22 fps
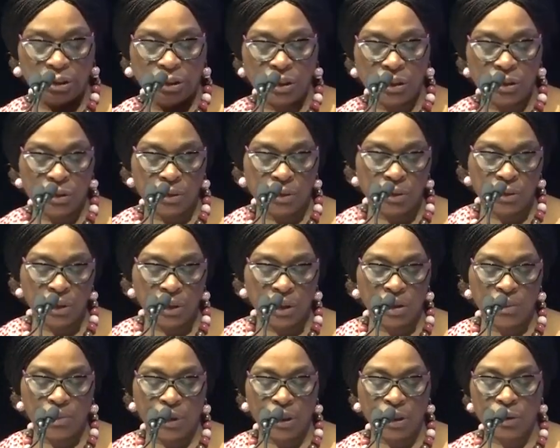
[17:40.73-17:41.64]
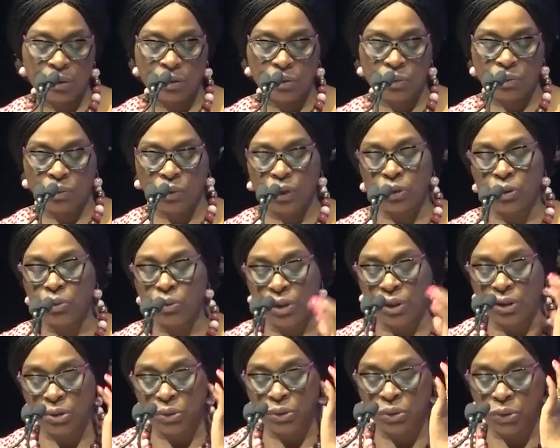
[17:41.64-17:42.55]
just to talk about what
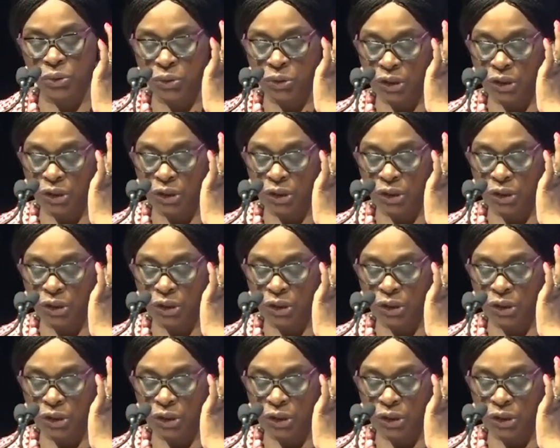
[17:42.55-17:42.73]
we do,